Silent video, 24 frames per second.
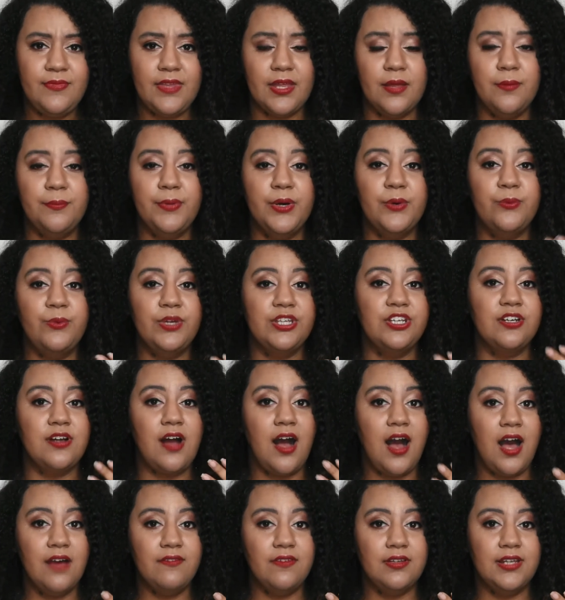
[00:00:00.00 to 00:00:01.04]
But when you're
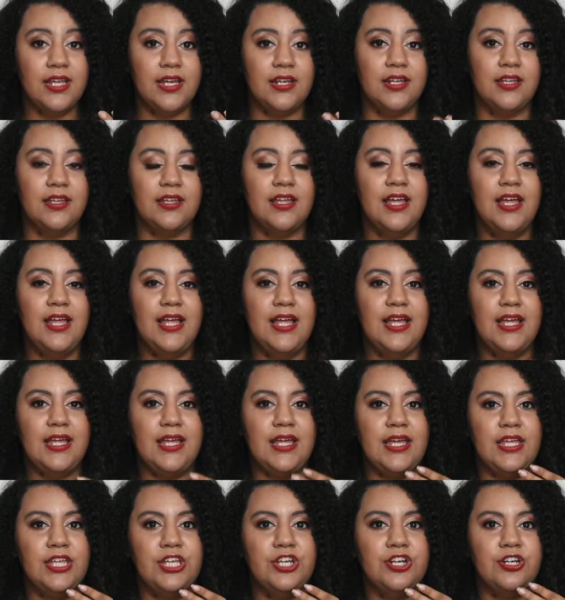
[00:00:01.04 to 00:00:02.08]
ovulating,
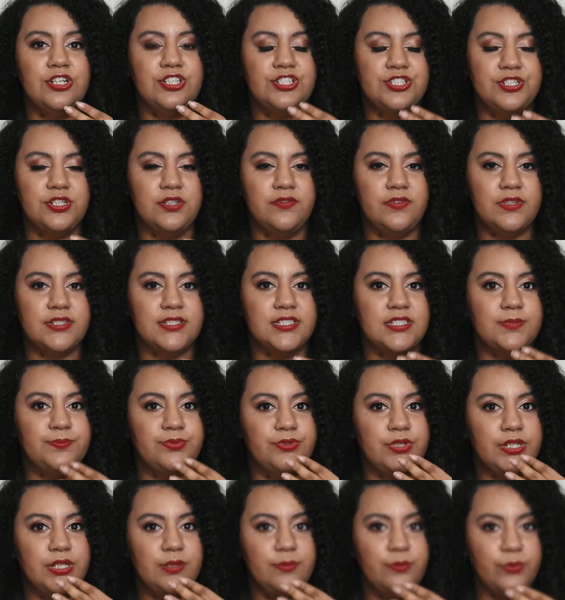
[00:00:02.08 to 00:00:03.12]
your cervix is
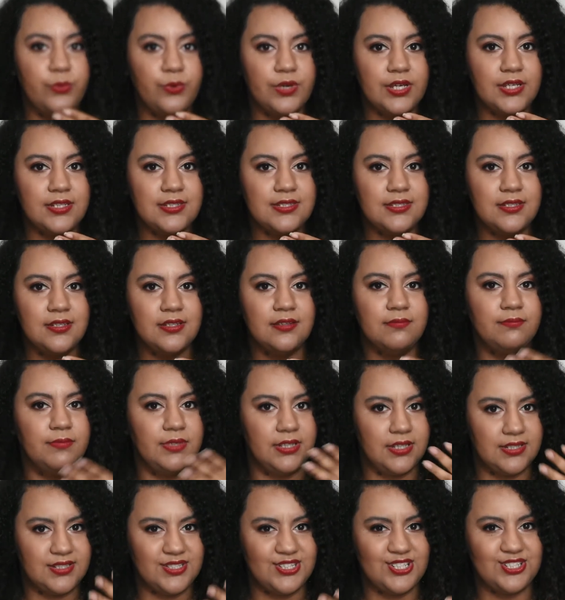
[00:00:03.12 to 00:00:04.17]
pretty moist
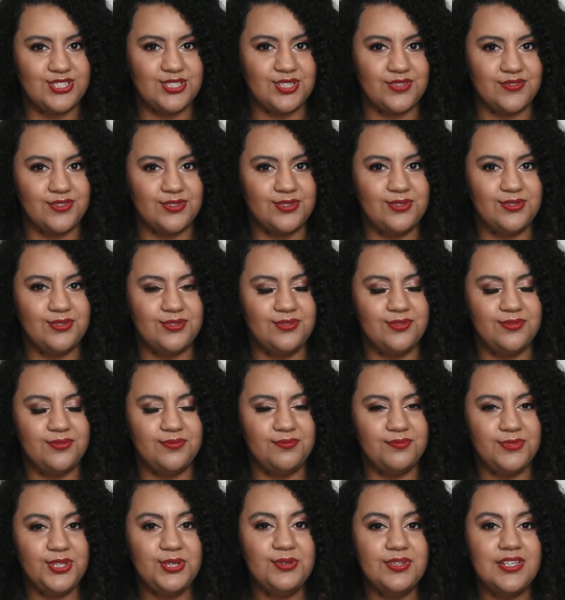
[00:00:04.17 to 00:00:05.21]
because of the cervical
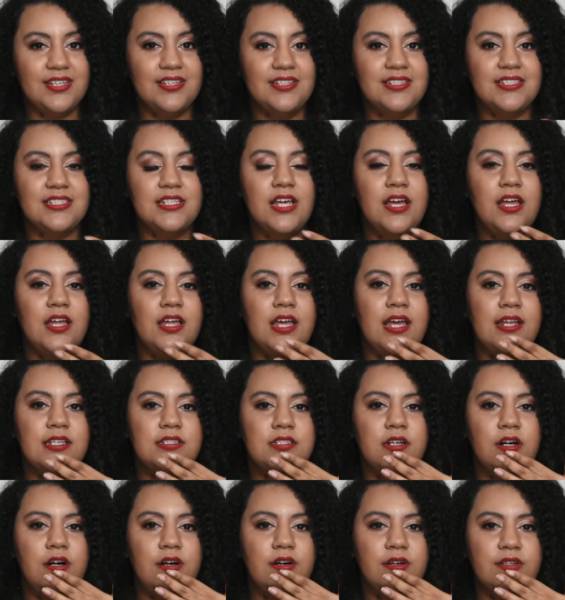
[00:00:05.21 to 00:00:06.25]
mucus, and
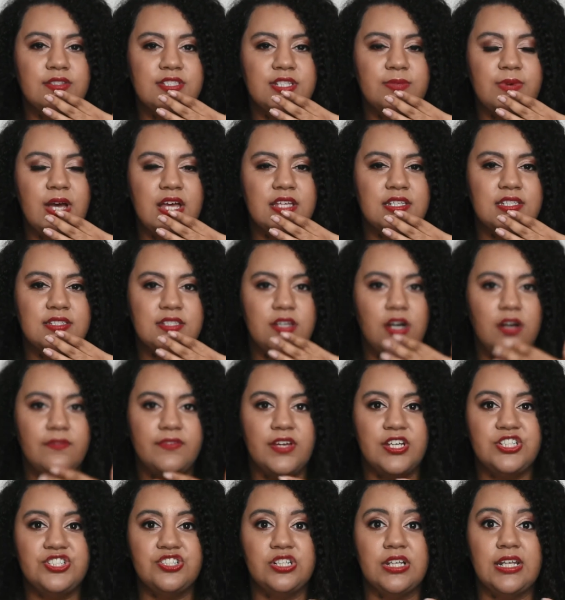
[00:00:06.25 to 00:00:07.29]
it's also as soft
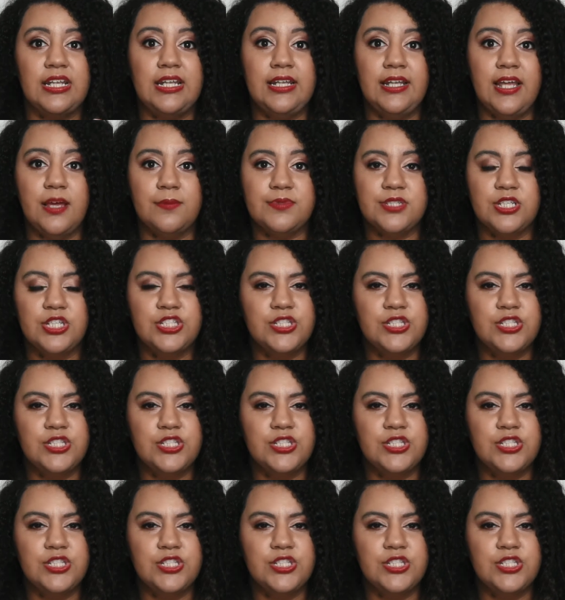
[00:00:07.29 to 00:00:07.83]
as your lips.